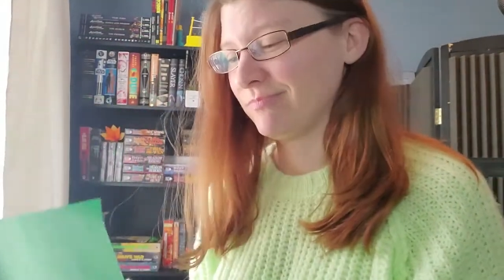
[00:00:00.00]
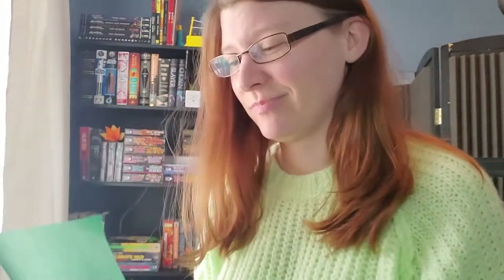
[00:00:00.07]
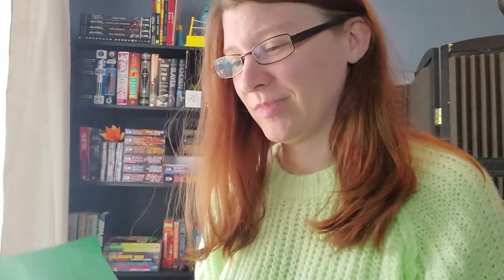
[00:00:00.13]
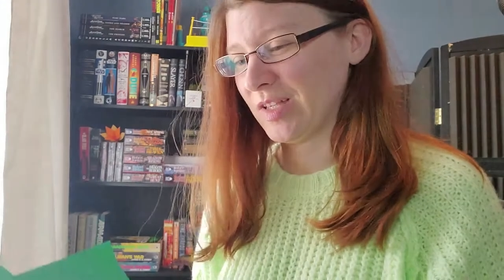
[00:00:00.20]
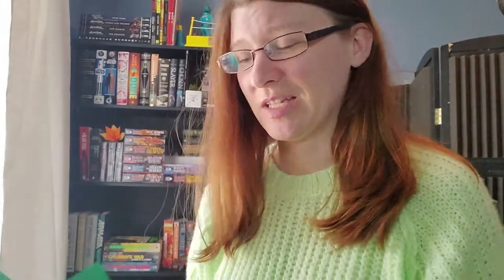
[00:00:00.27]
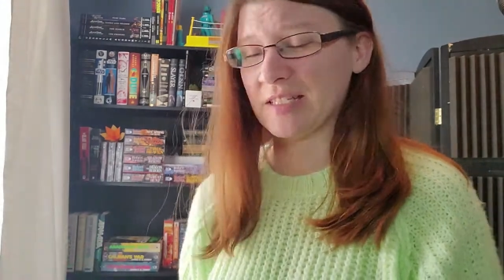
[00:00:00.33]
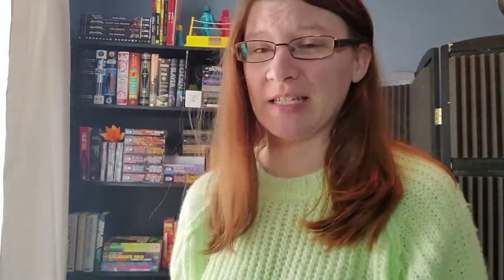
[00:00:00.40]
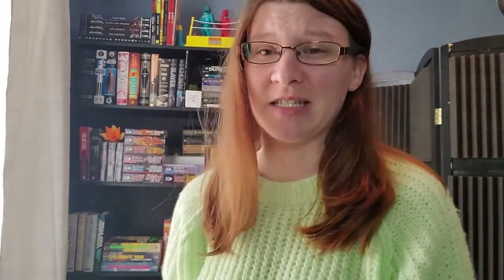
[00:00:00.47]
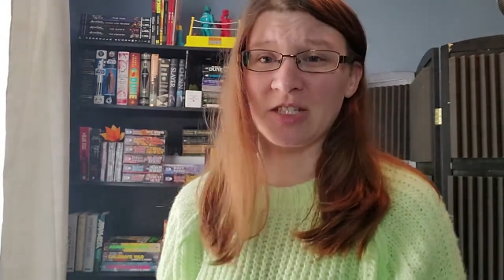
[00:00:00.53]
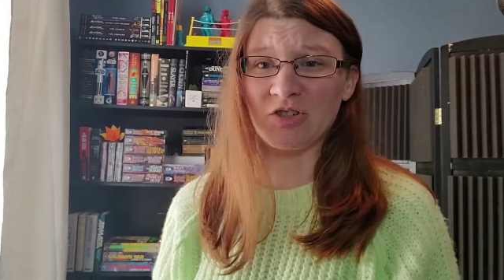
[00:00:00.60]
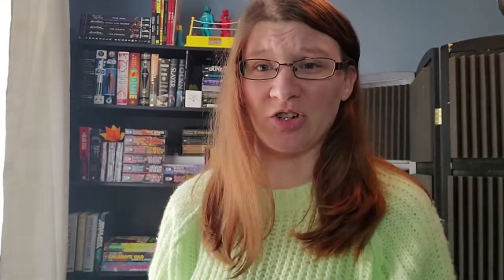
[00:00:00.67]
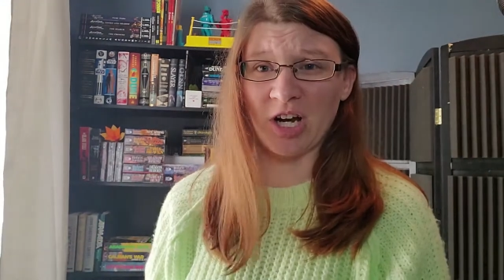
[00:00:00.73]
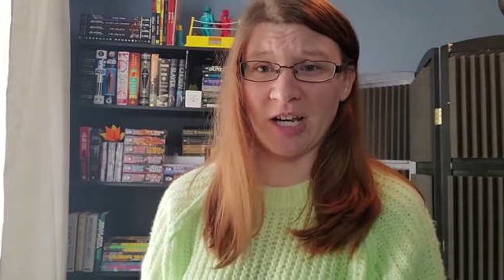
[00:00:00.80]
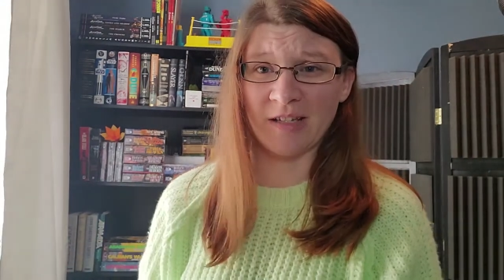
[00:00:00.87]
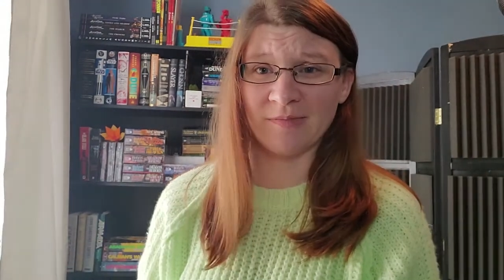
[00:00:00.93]
because he's
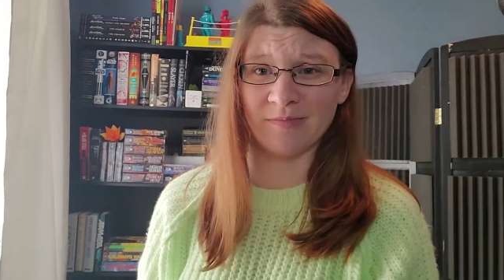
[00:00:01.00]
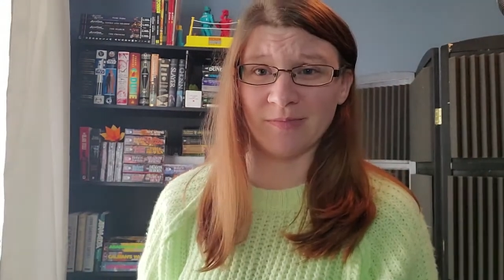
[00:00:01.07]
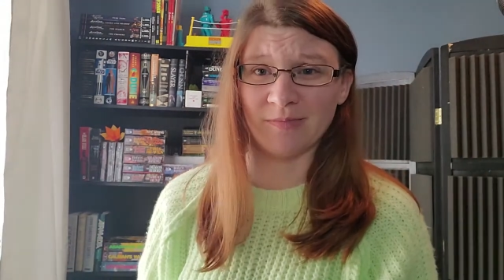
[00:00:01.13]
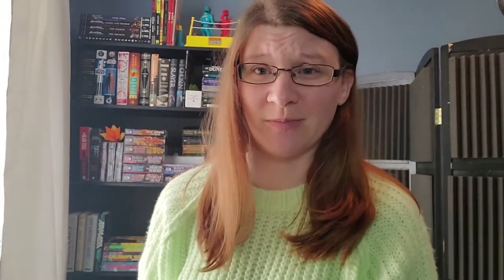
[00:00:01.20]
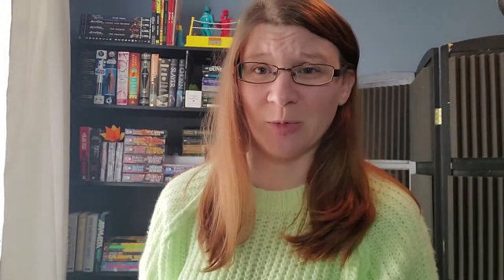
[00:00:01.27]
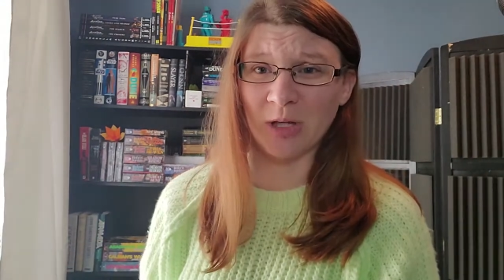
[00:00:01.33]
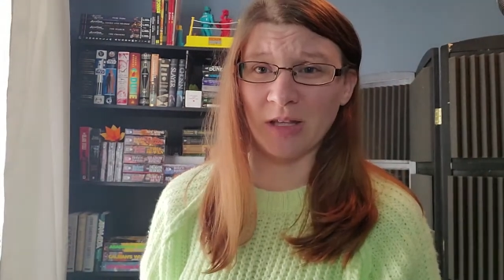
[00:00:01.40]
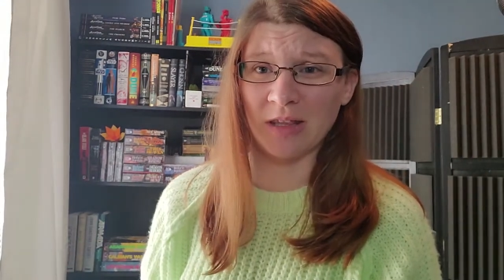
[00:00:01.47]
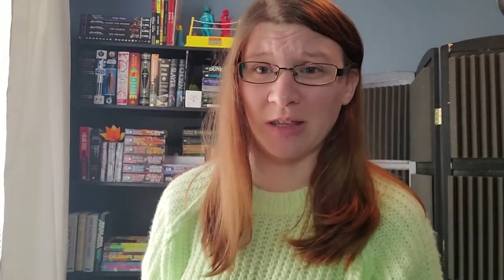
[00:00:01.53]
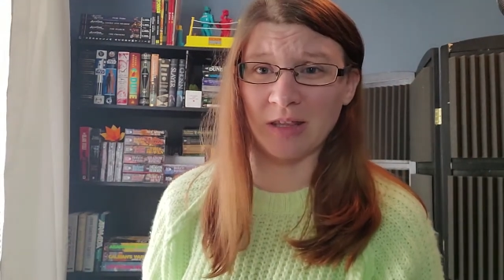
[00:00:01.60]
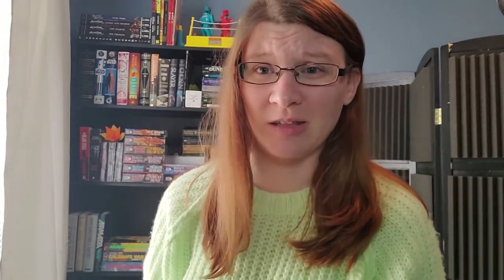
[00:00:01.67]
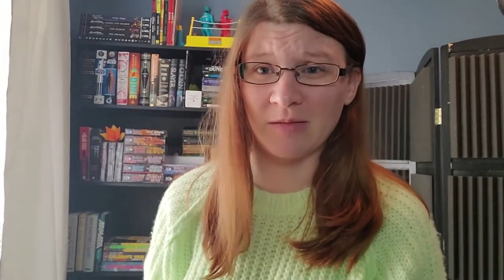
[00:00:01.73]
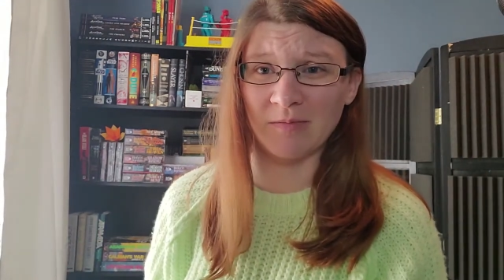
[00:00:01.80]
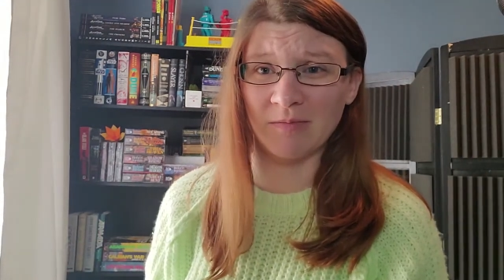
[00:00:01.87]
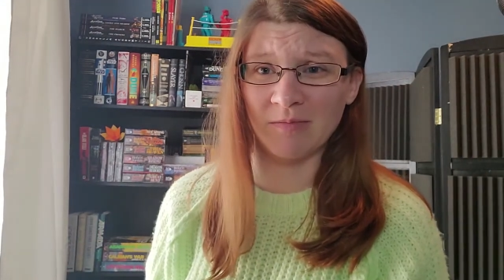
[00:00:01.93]
great with,
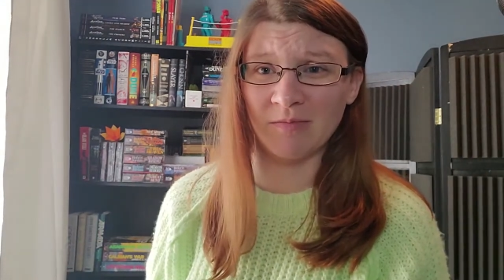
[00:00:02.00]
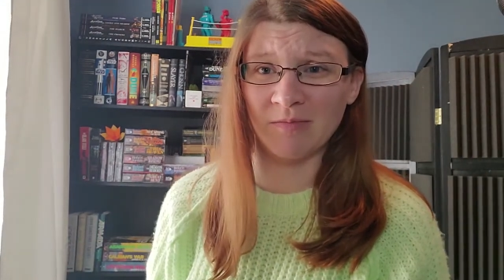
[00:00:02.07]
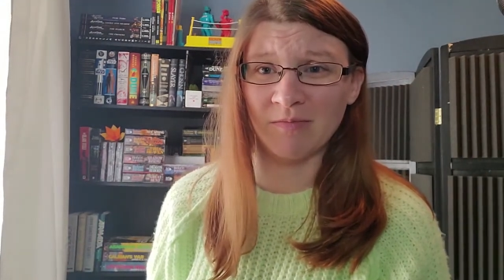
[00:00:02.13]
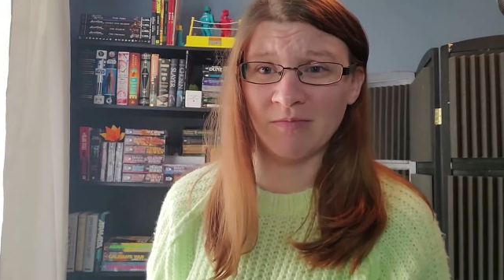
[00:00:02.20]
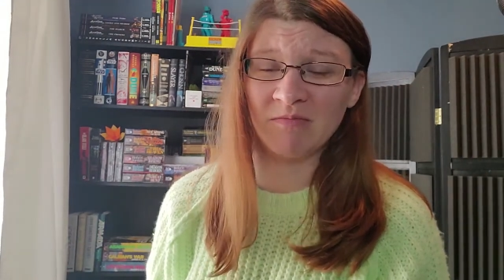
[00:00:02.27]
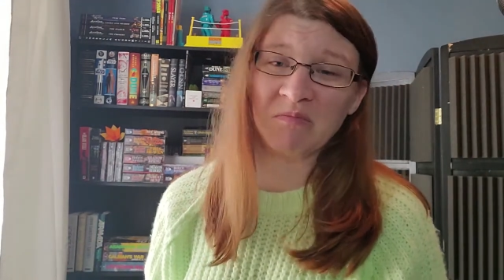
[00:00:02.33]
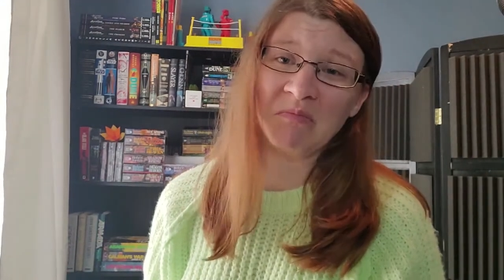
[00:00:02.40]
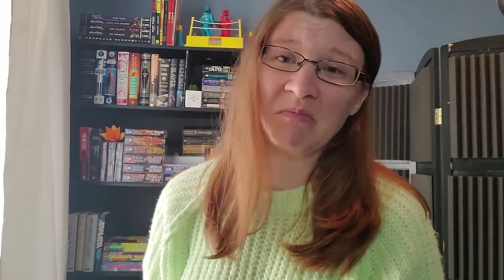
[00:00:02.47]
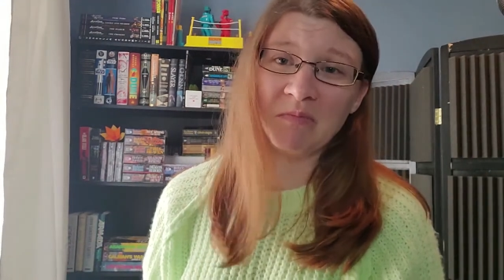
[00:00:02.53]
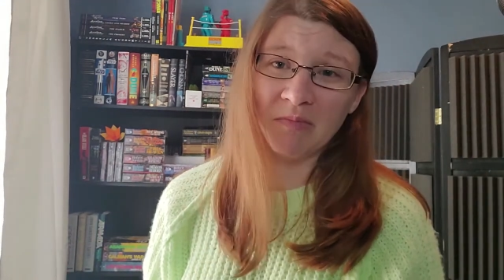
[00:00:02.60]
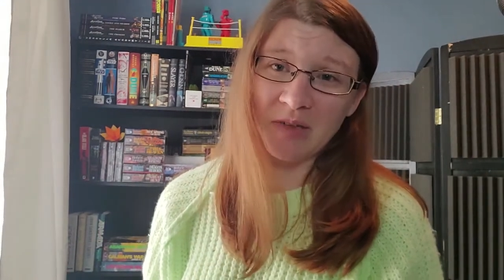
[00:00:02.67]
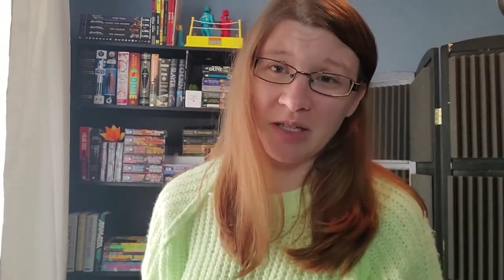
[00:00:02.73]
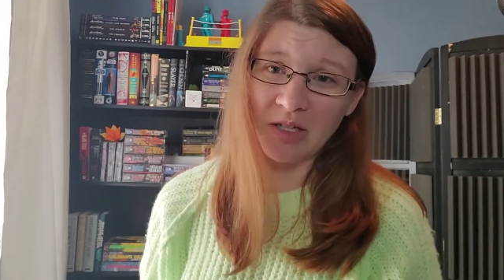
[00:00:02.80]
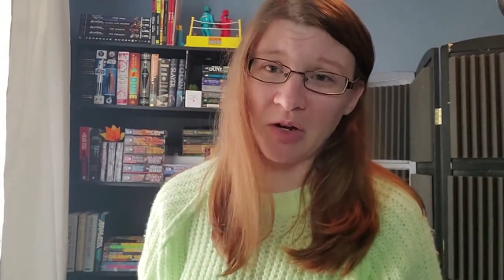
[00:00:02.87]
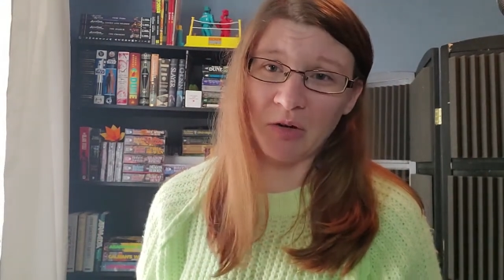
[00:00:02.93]

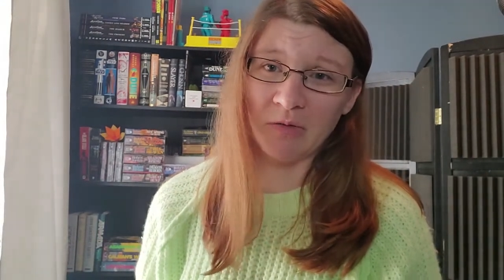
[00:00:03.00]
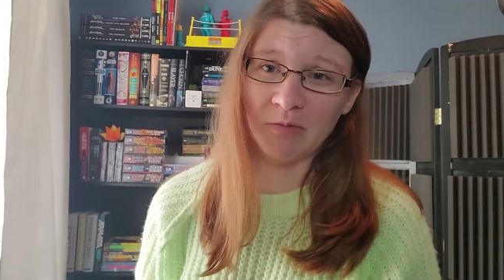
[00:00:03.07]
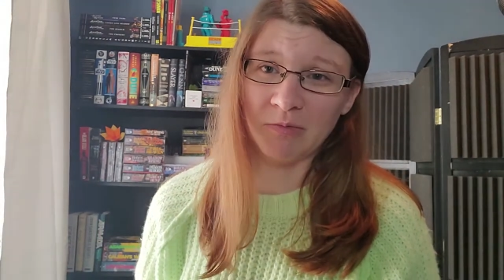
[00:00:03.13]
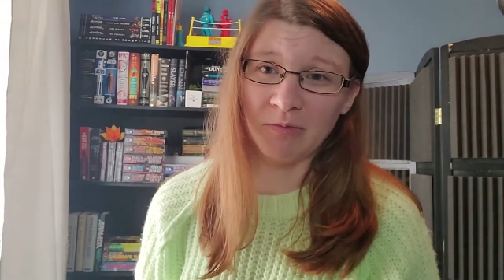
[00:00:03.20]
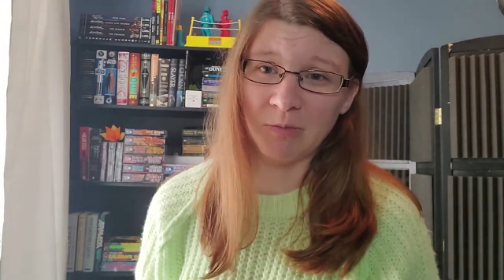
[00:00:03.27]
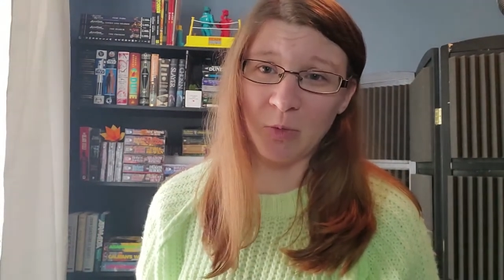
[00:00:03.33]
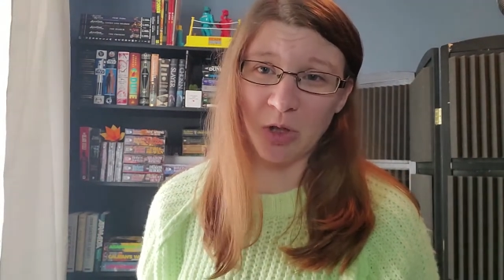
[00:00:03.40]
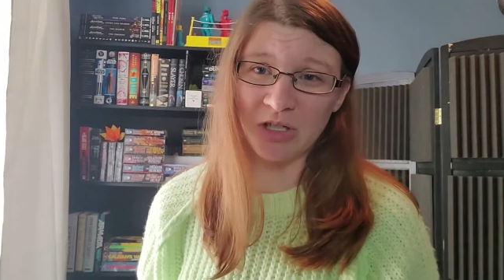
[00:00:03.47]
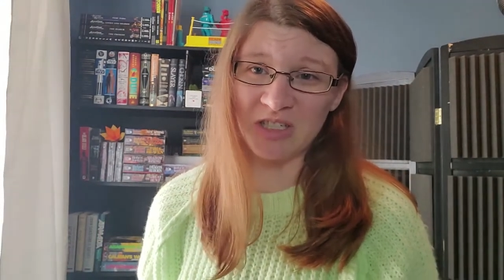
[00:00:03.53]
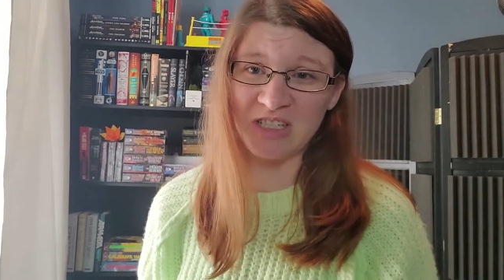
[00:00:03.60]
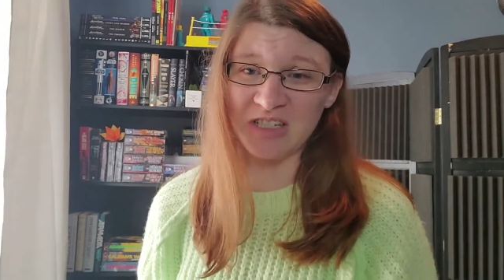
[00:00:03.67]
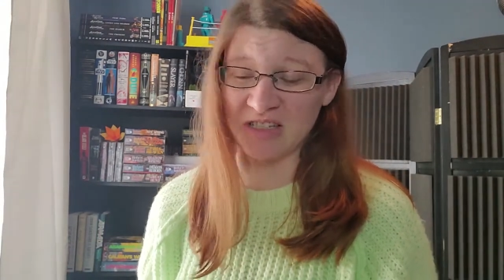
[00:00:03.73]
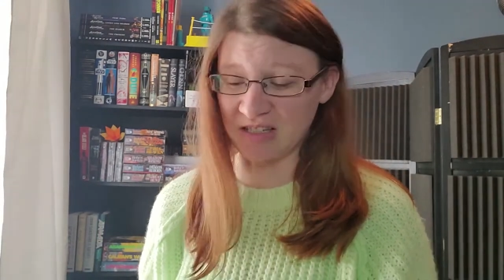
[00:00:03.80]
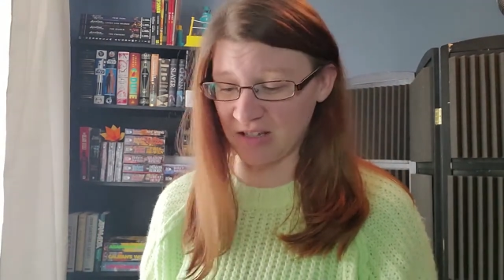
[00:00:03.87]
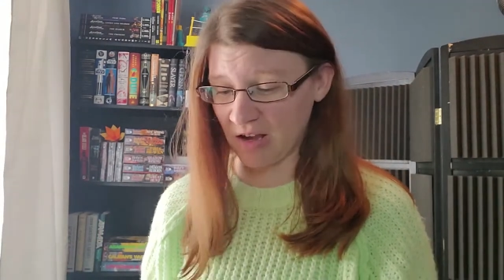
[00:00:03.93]
you know, words
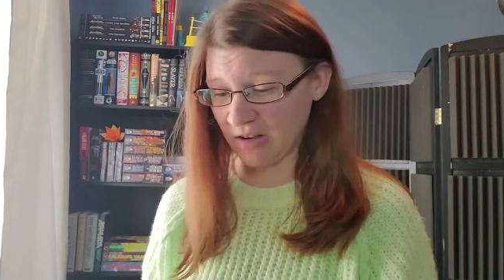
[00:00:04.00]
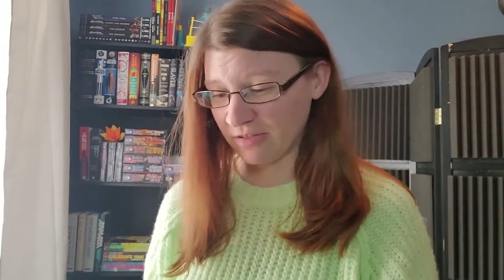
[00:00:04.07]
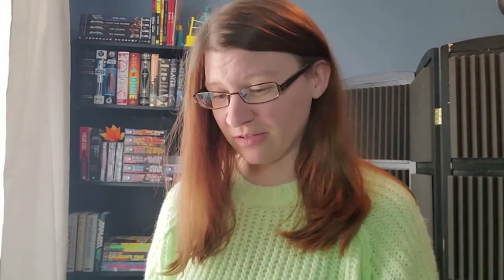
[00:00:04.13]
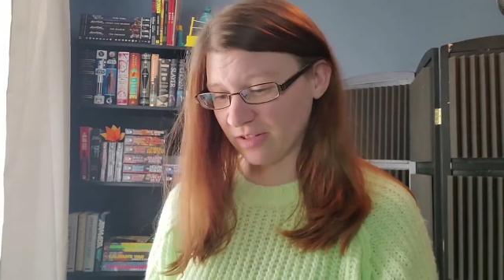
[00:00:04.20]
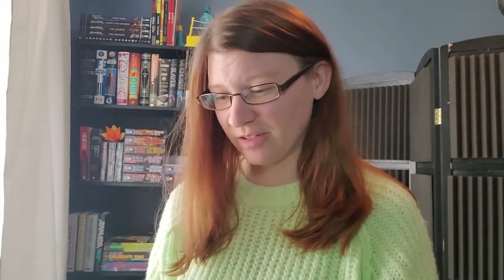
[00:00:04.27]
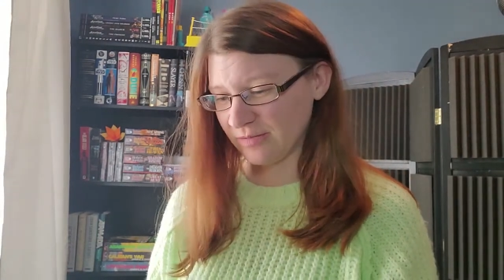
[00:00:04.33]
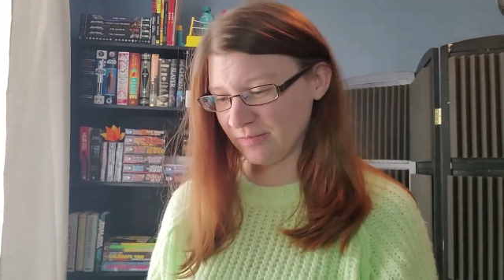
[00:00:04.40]
and stuff.